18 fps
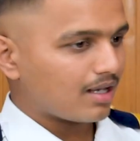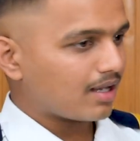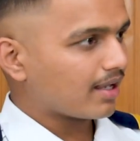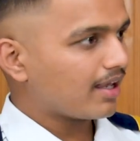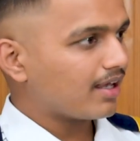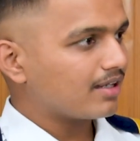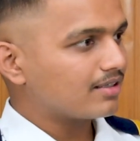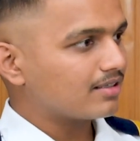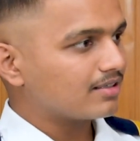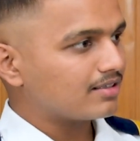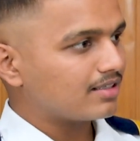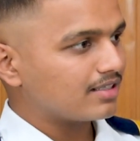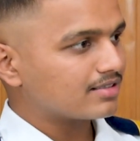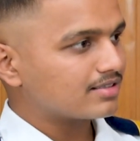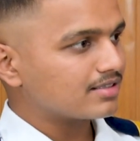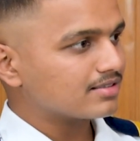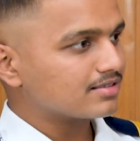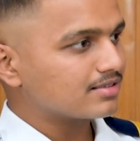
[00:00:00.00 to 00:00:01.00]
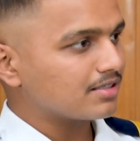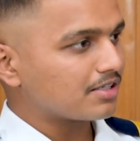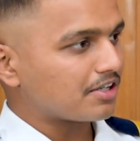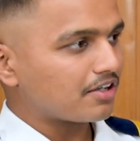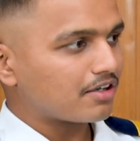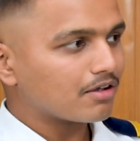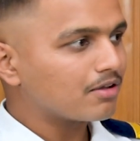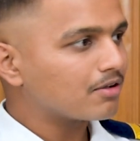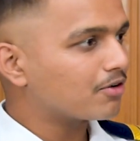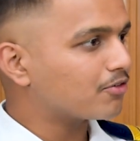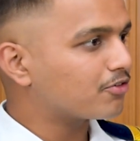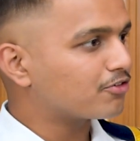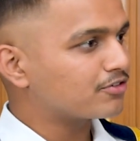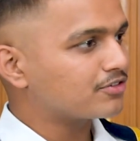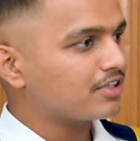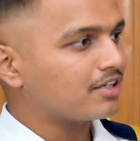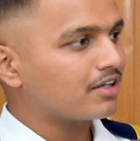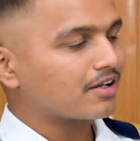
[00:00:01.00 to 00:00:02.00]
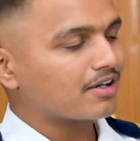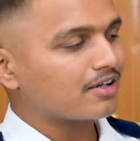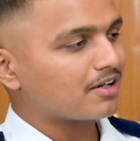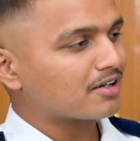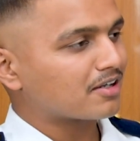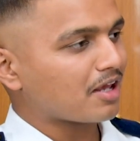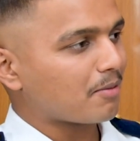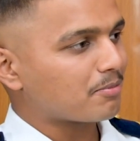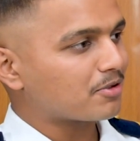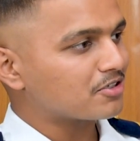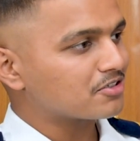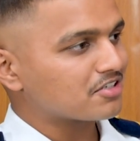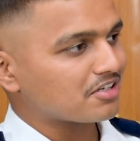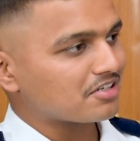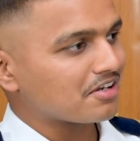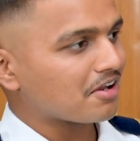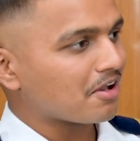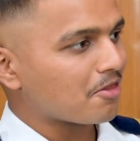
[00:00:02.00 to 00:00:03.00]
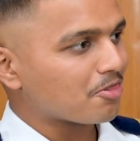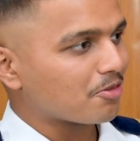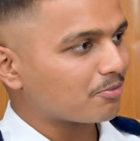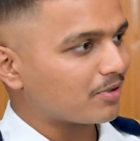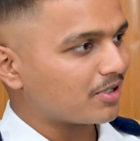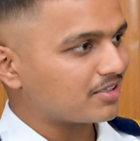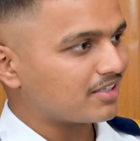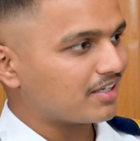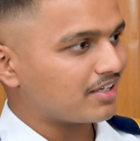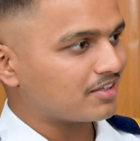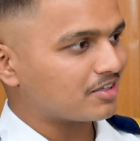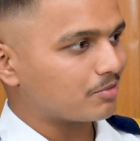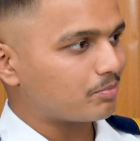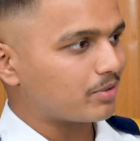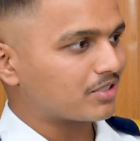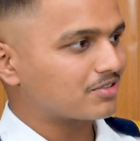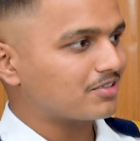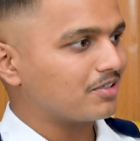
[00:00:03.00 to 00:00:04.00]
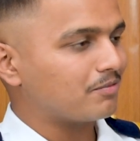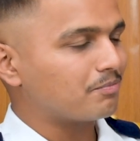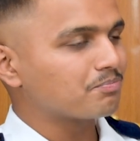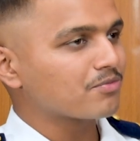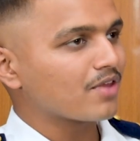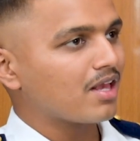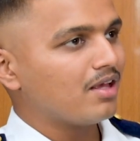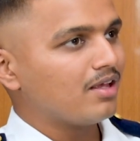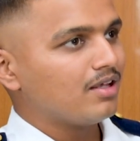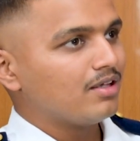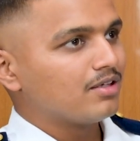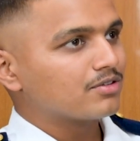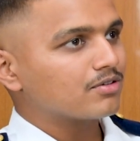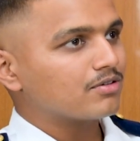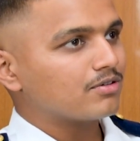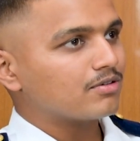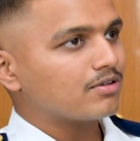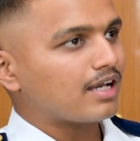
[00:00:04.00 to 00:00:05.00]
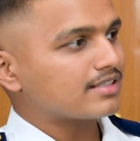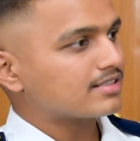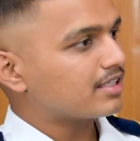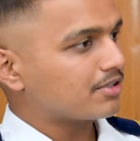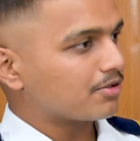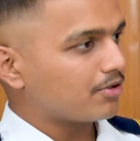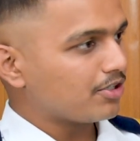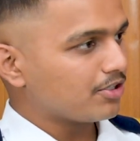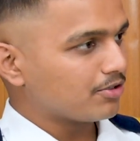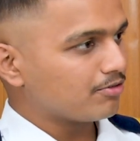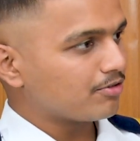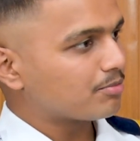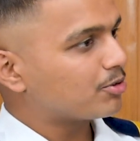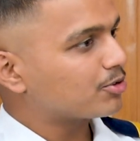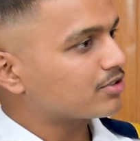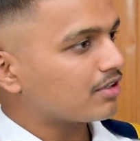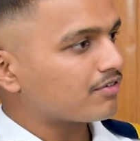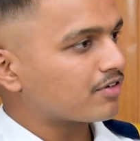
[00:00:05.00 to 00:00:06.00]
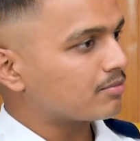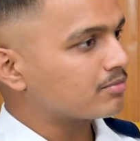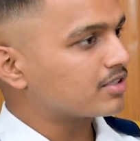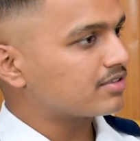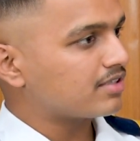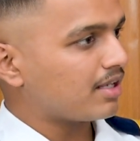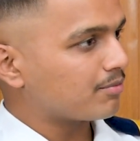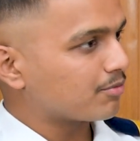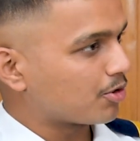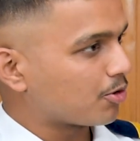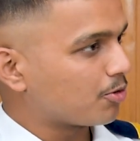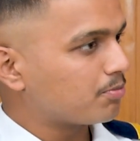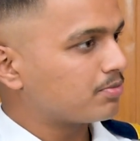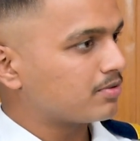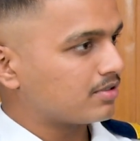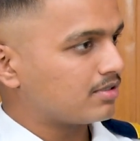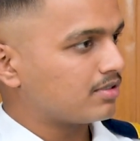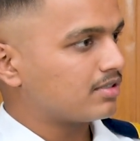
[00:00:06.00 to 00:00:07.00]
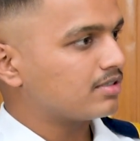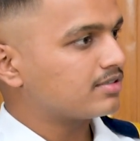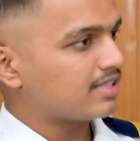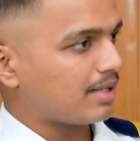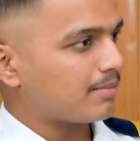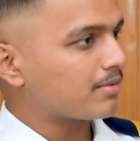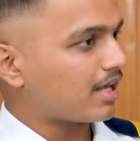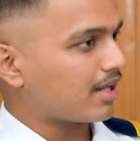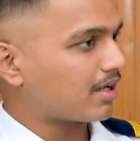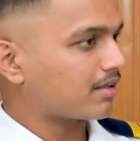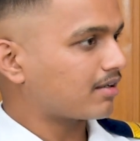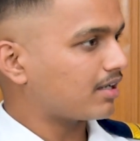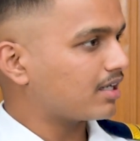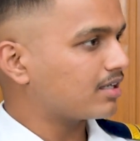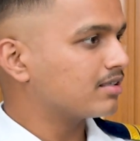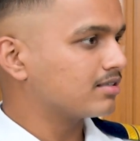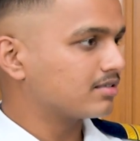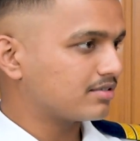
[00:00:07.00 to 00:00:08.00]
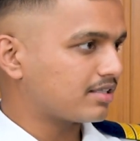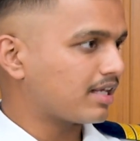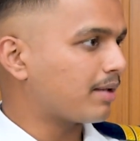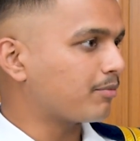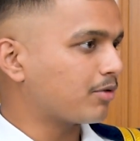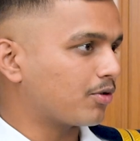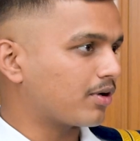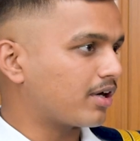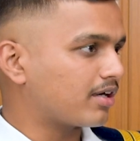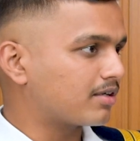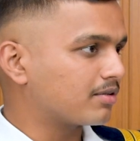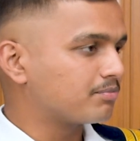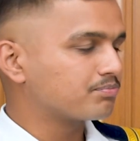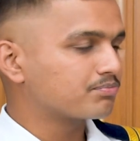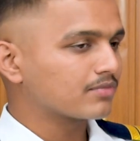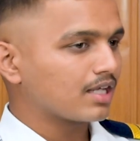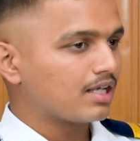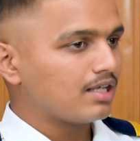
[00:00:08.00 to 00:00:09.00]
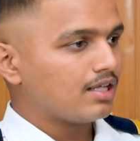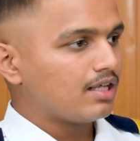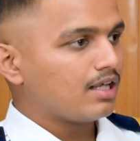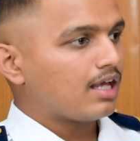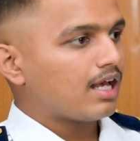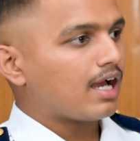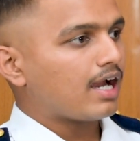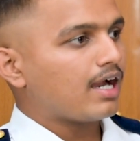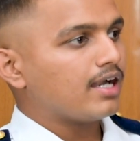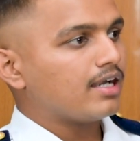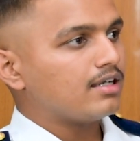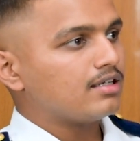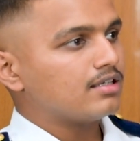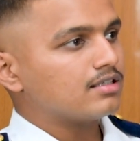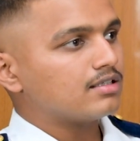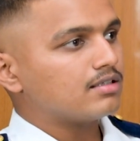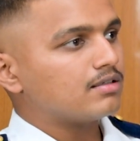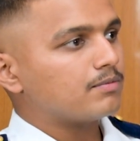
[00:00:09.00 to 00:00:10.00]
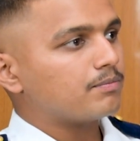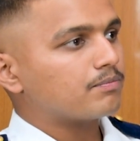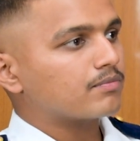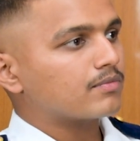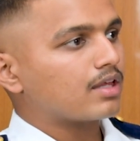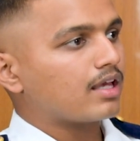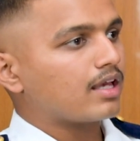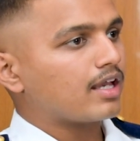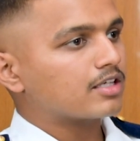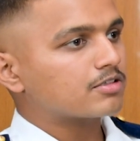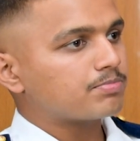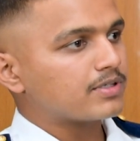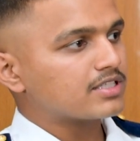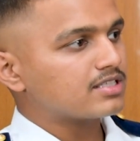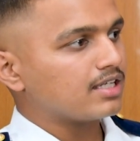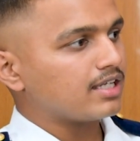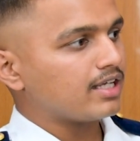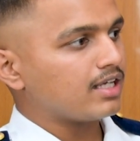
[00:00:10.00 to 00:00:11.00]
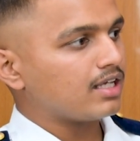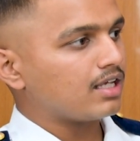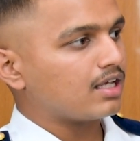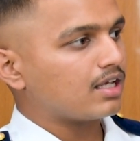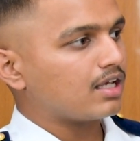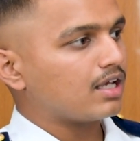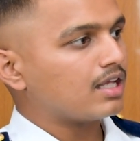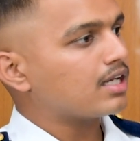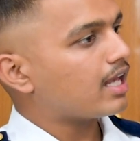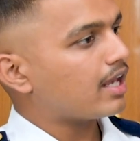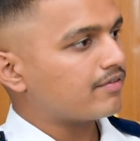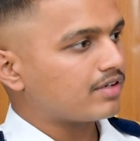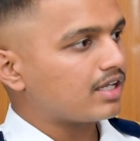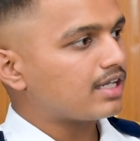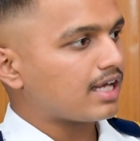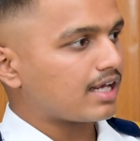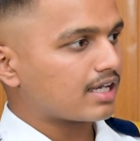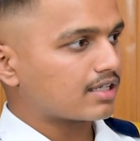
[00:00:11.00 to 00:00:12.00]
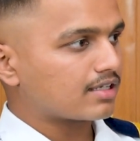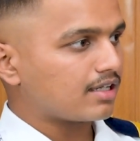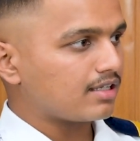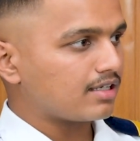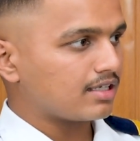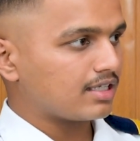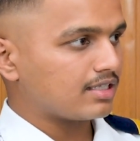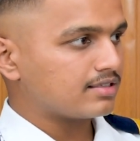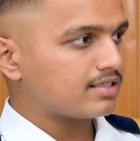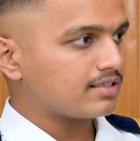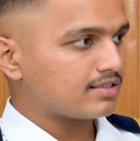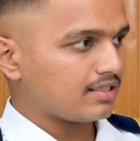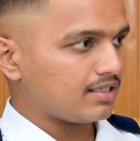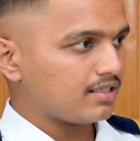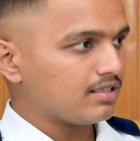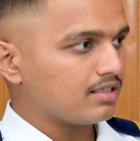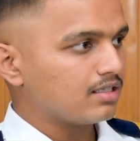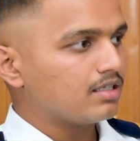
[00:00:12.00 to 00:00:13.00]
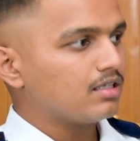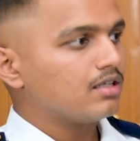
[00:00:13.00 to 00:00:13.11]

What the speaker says: Again, this is the return of Senior Cadet Captain Shashikant Upadhyay in the picture. So as I told you, we both are from the same group, same directorate, same unit. And especially in every directorate in NCC,